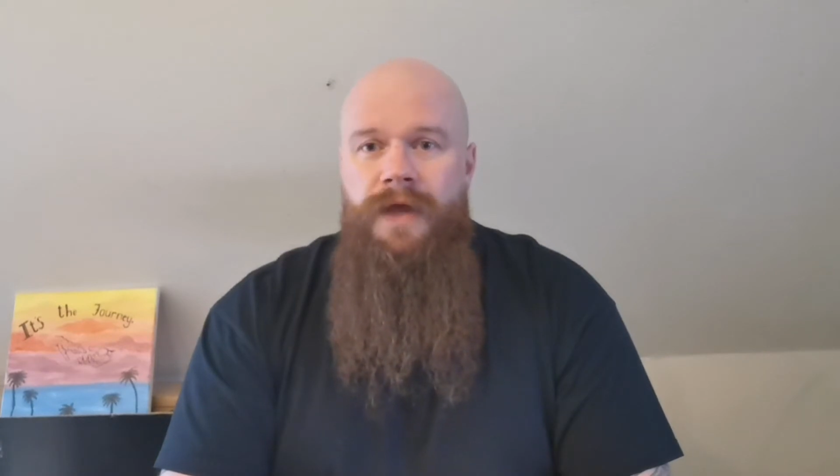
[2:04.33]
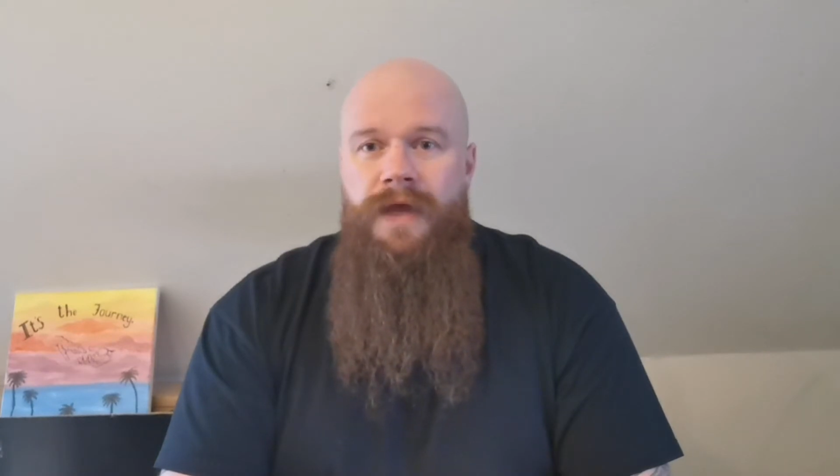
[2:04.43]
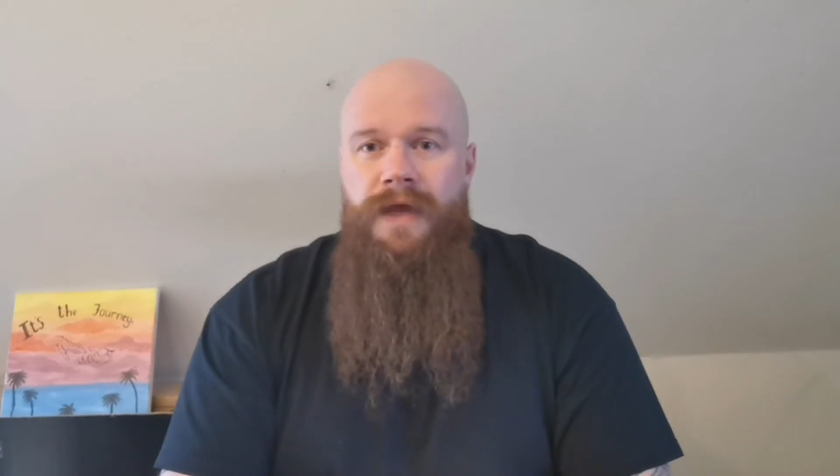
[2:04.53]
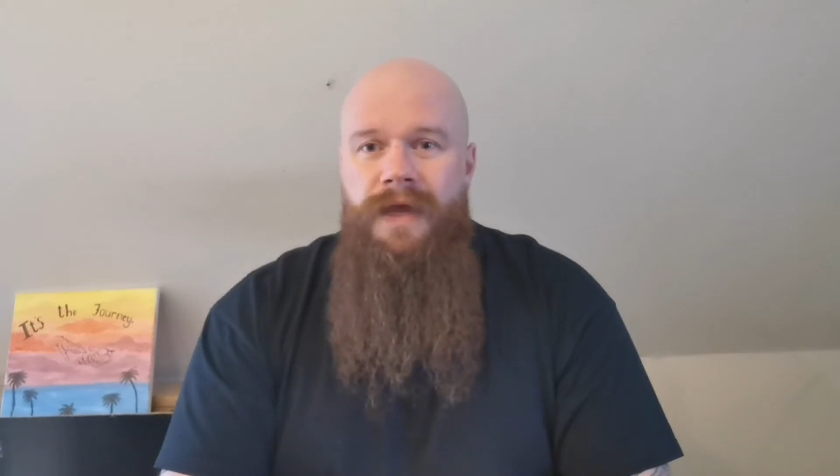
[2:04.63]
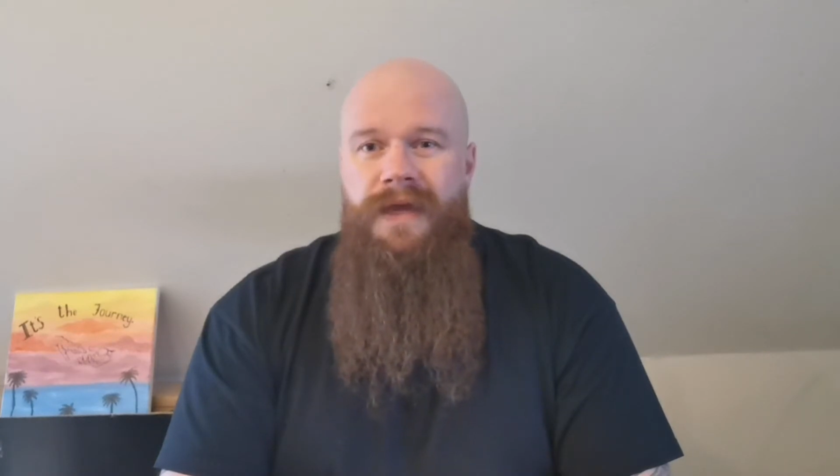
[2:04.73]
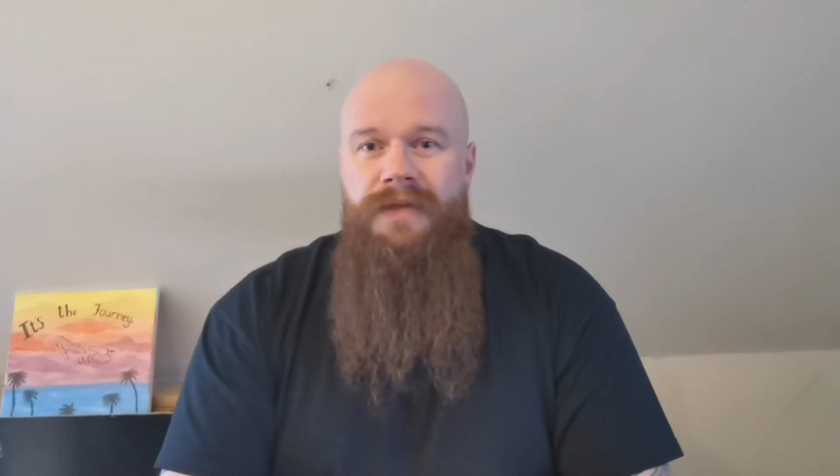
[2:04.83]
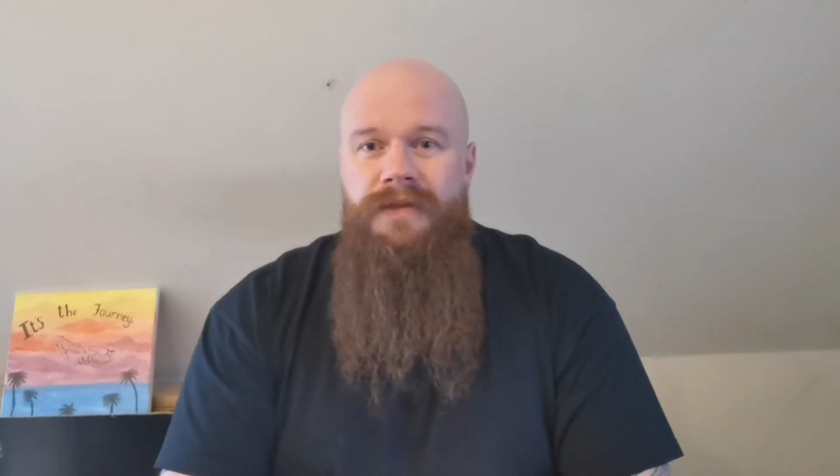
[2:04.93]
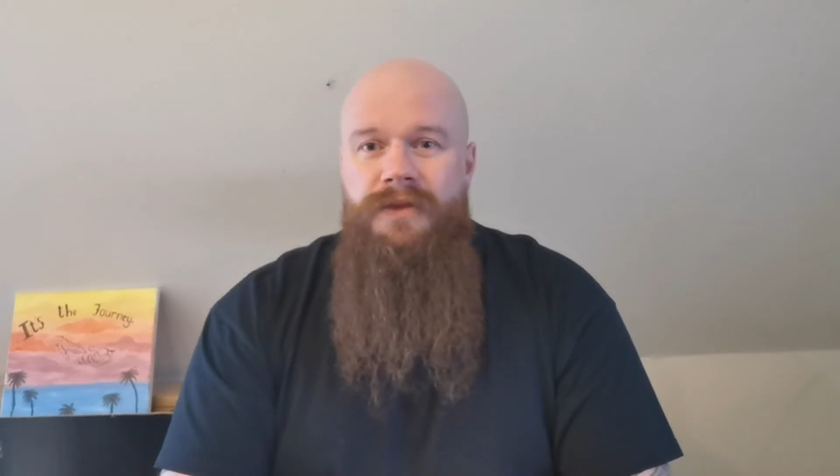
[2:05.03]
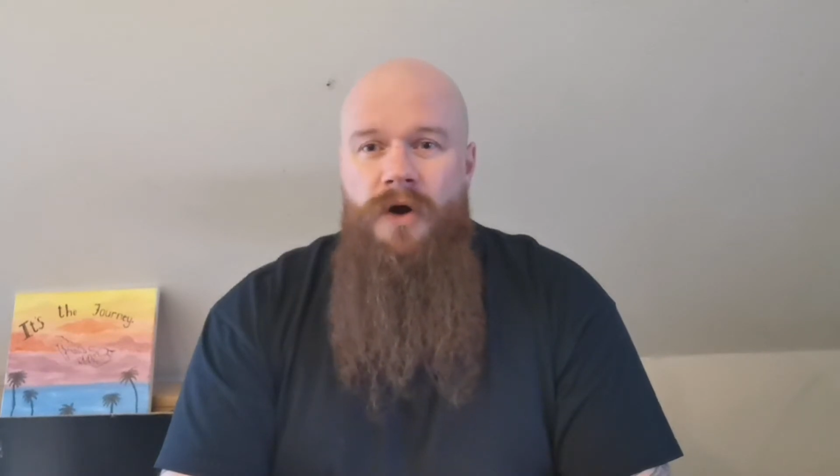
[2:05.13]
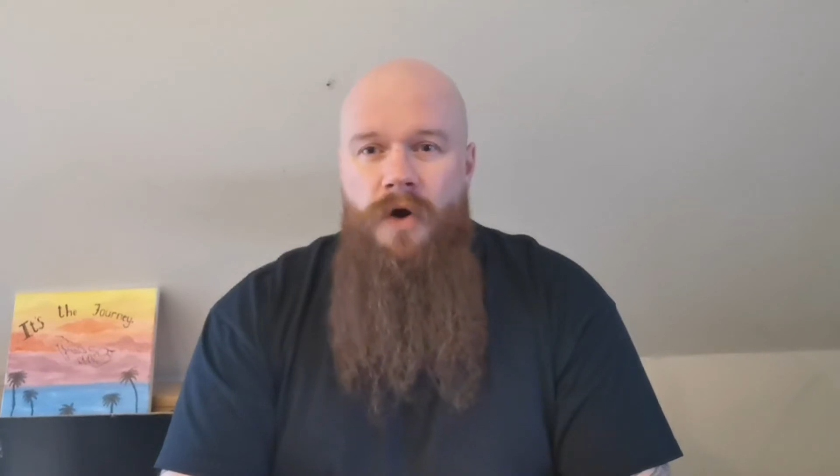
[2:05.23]
a
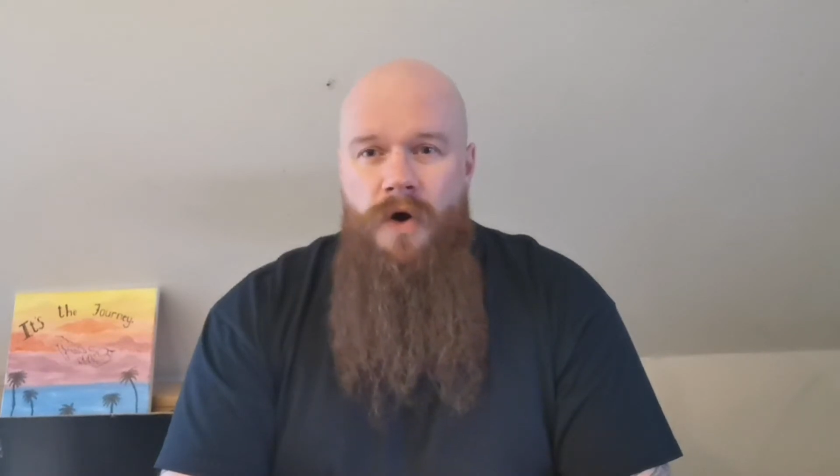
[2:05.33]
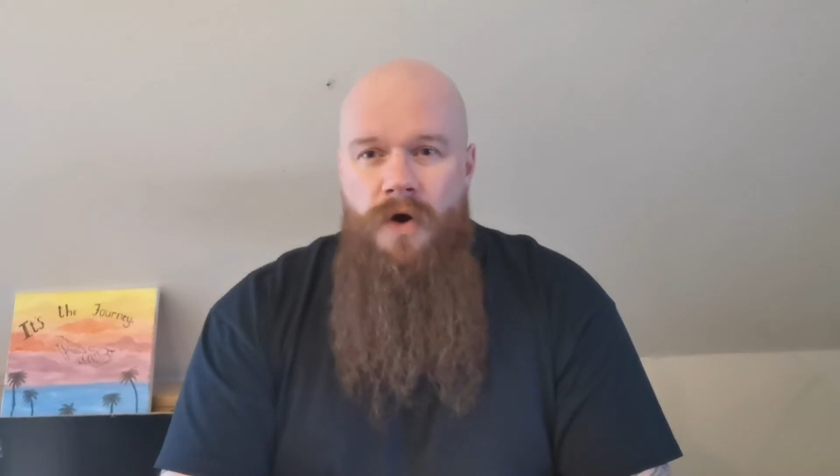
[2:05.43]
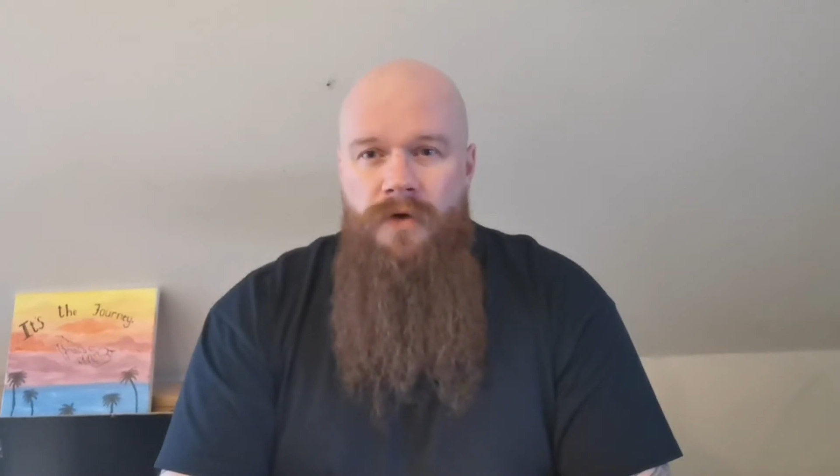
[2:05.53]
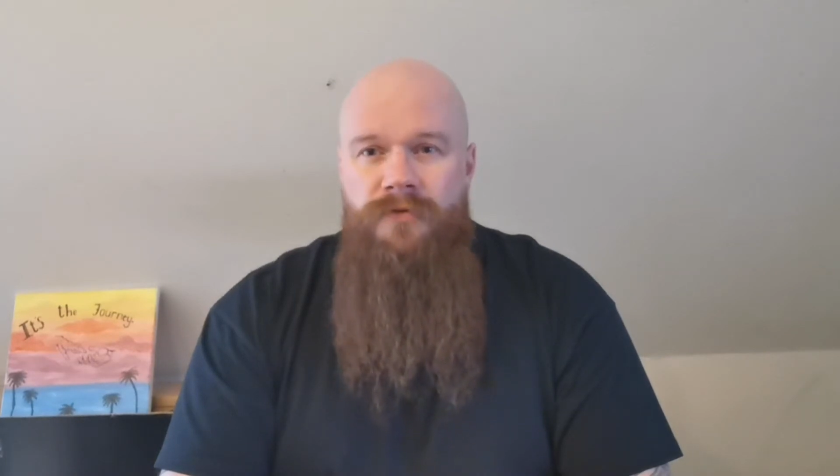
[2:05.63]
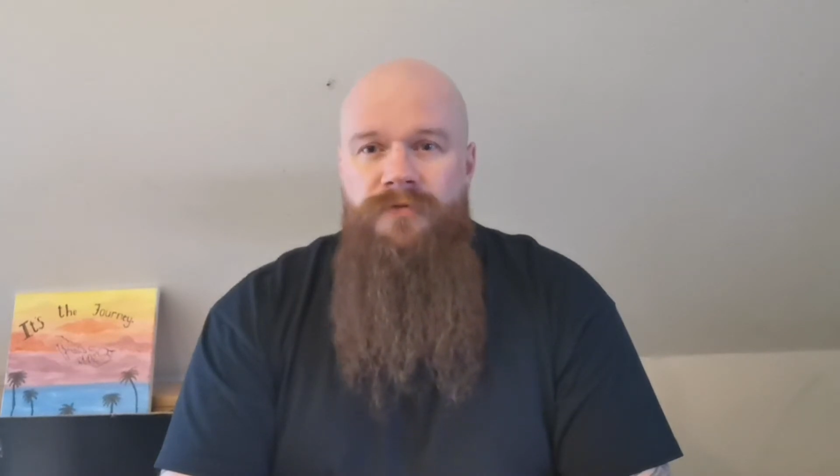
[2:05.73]
long